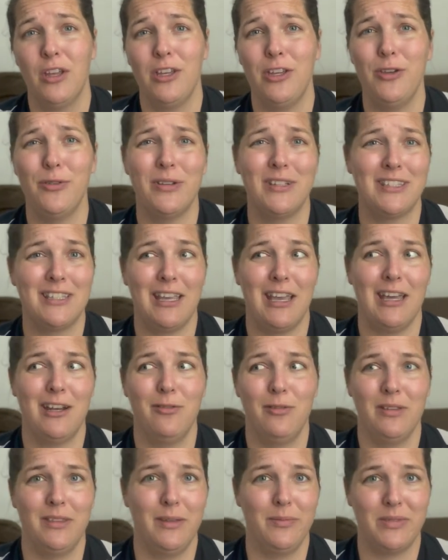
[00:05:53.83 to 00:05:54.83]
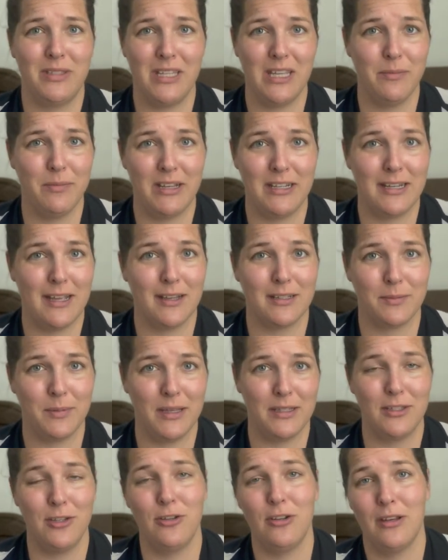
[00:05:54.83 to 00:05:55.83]
you can say, I don't want them seeing my text
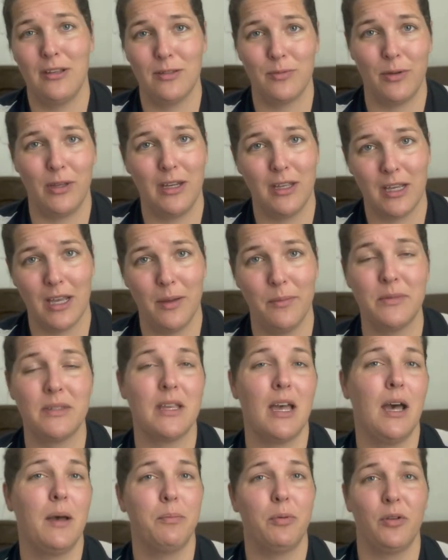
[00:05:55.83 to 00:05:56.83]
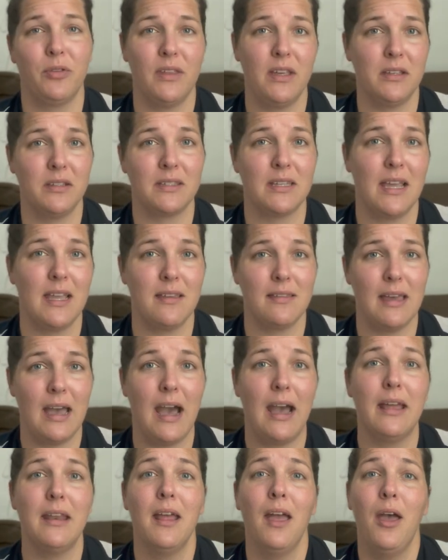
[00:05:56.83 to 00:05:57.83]
messages when it comes up or things like
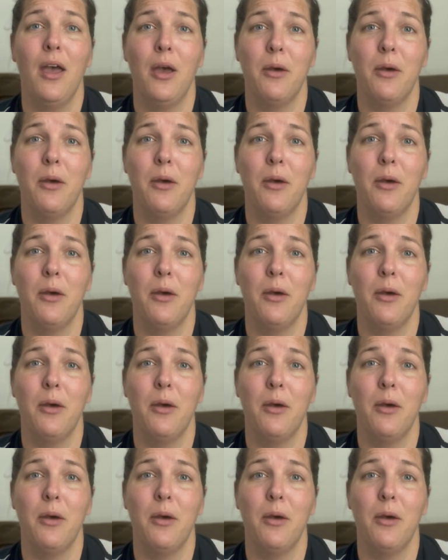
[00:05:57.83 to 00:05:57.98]
that.